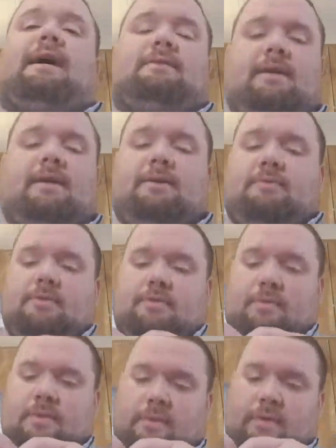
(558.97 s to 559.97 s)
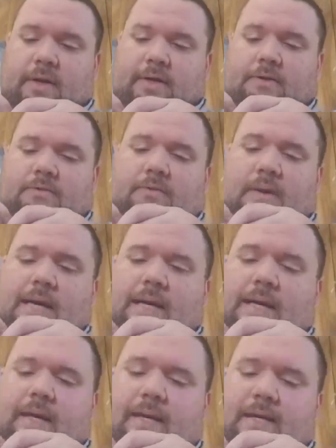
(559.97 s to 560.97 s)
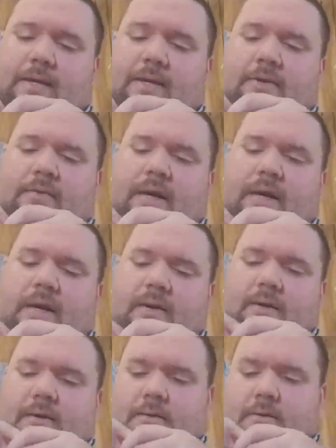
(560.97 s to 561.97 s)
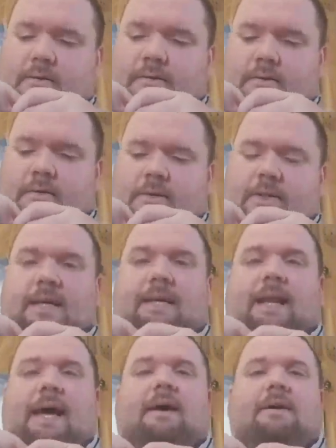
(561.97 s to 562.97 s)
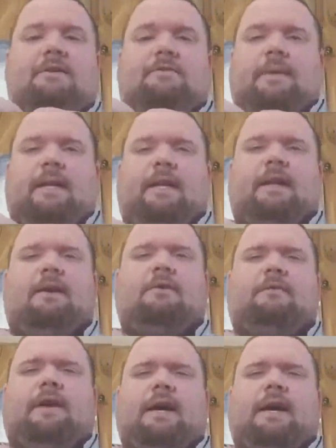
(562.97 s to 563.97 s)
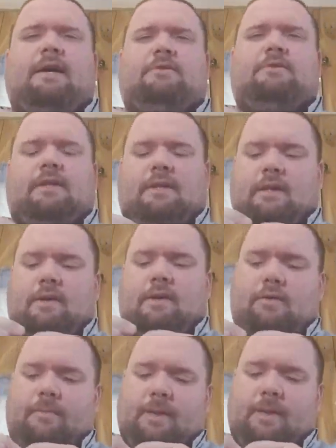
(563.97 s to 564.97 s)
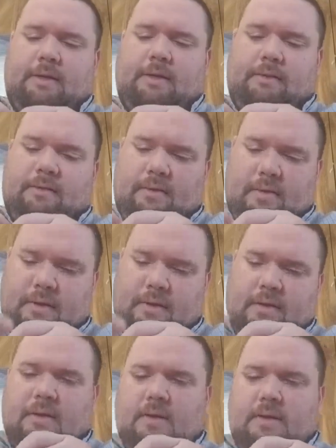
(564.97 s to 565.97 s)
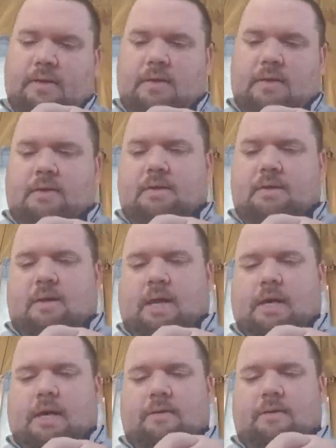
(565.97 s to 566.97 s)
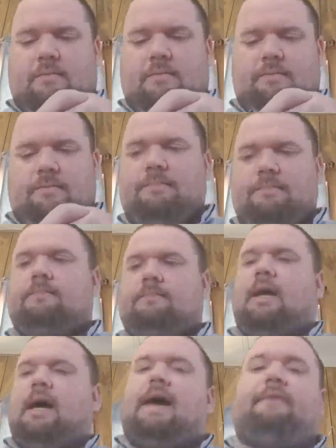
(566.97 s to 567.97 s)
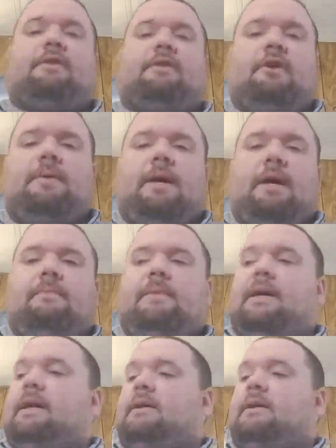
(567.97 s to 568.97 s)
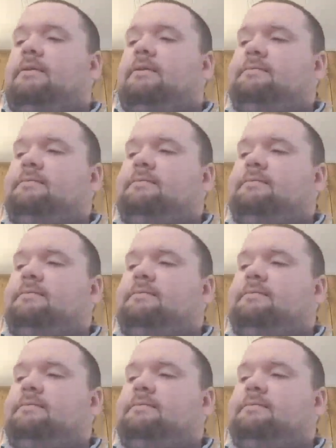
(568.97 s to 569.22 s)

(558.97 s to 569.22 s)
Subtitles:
schedule. It's one of the reasons why I didn't get to send out as many notifications as I normally do. I have to go pick up my daughter,